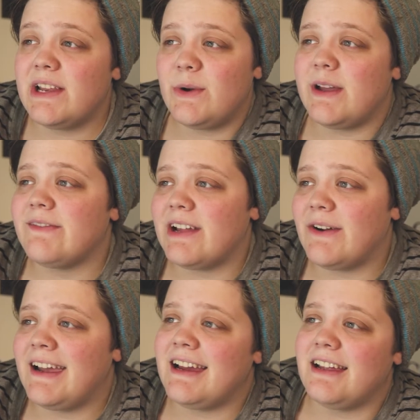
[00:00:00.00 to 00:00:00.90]
I know I've
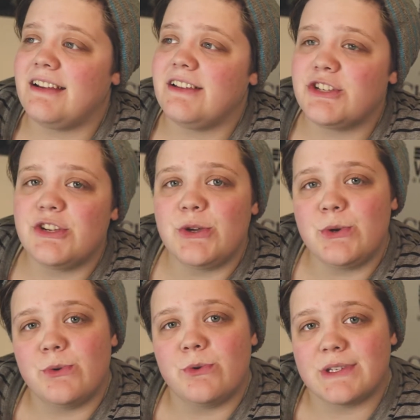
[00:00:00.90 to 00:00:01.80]
now had
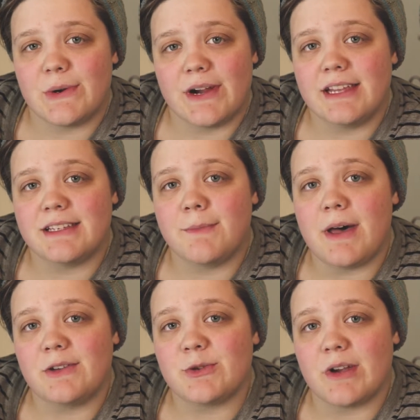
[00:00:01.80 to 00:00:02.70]
two stories
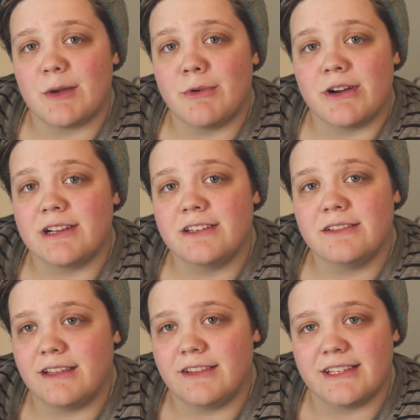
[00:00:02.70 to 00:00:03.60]
about drunk
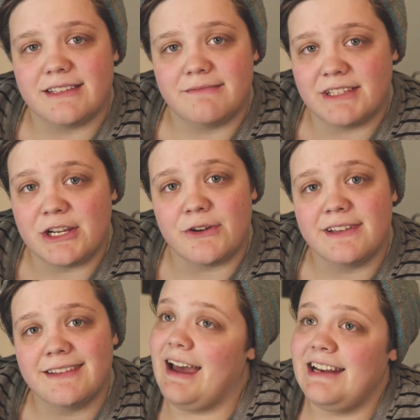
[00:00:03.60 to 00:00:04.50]
birds in this
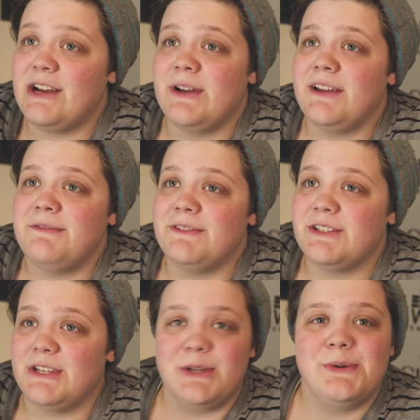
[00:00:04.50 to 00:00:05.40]
series. I now have
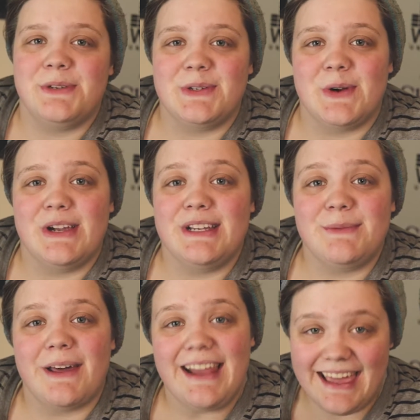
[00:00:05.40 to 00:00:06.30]
two stories
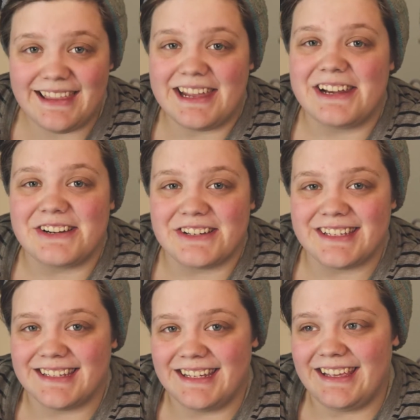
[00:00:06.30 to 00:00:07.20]
about
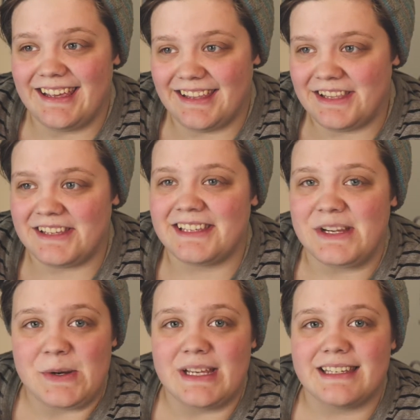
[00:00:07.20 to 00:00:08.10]
alligators in this
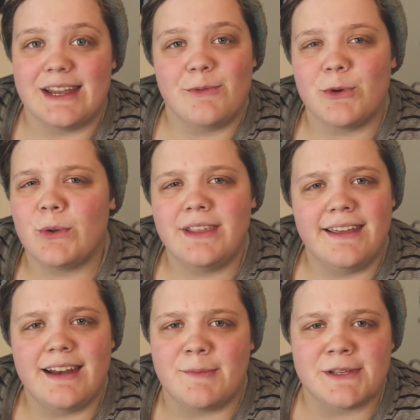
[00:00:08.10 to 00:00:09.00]
series, and we're only
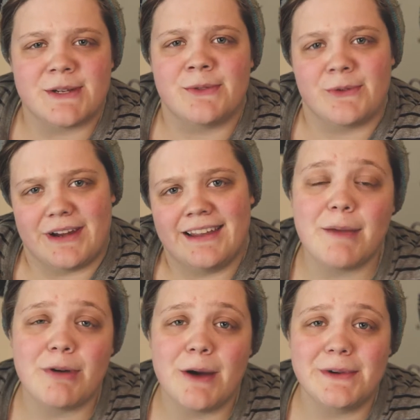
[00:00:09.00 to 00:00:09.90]
on episode 3. I
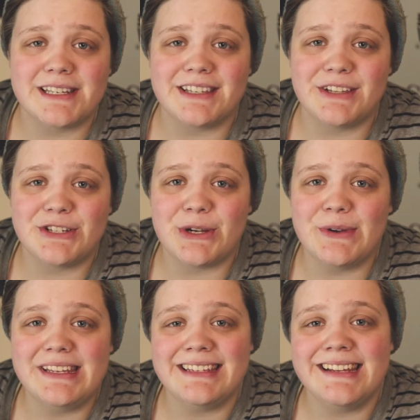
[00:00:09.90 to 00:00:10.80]
promise this show
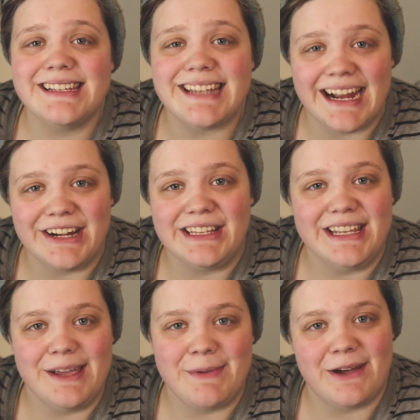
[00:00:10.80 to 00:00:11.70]
isn't
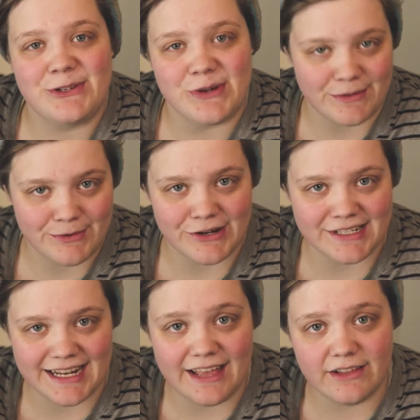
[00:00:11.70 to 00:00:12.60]
entirely about drunk
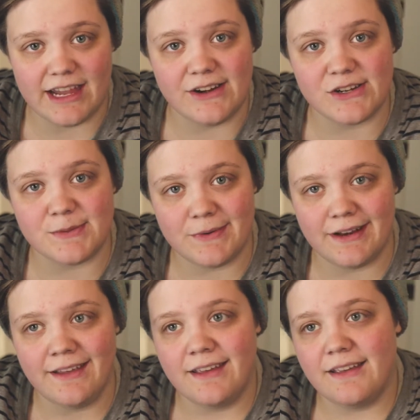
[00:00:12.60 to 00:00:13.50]
birds and alligators,
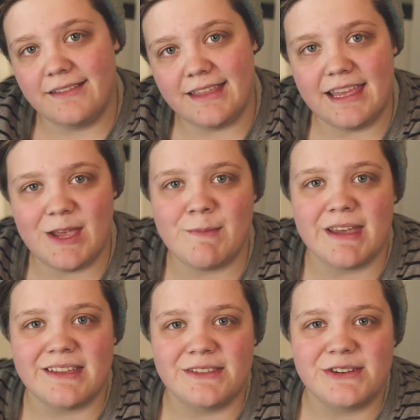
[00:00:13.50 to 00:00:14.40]
but they keep
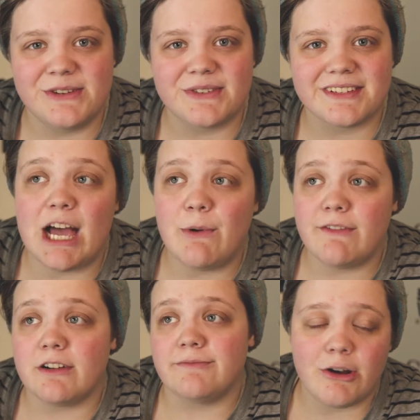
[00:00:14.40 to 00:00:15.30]
making the news.
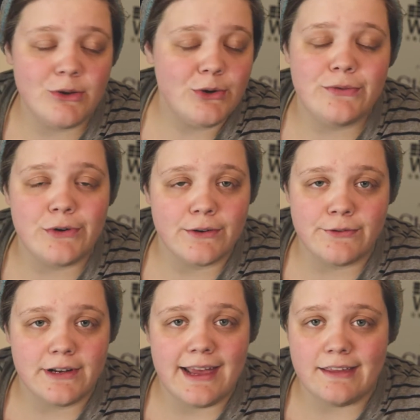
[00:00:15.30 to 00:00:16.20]
However, our little
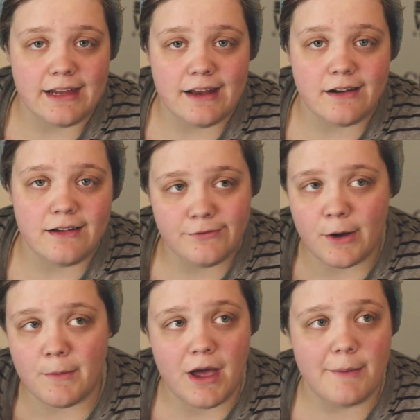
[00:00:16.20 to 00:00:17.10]
4-foot alligator
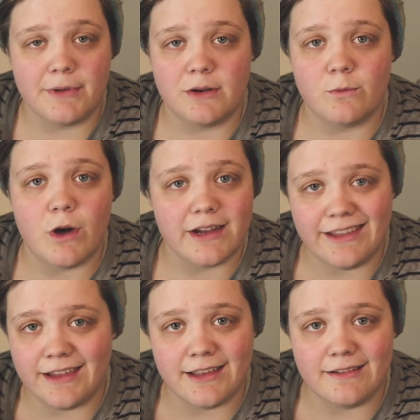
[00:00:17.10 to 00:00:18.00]
from up in
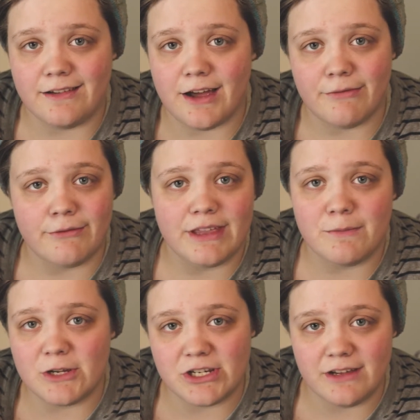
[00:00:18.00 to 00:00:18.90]
Waukegan off of Lake
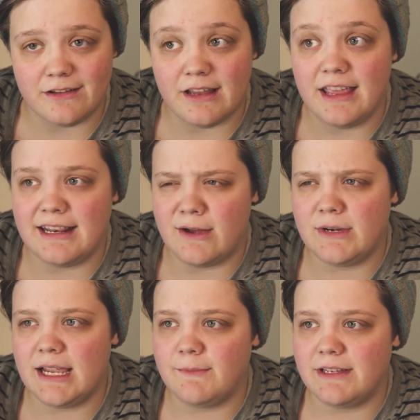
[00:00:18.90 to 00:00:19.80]
Michigan, and now
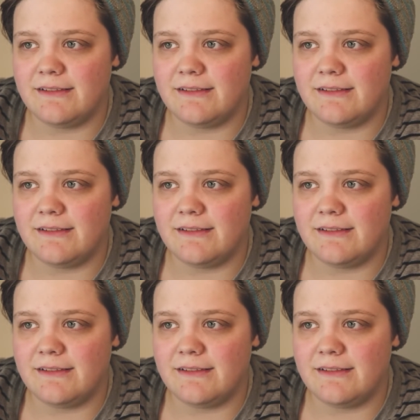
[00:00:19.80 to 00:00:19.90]
named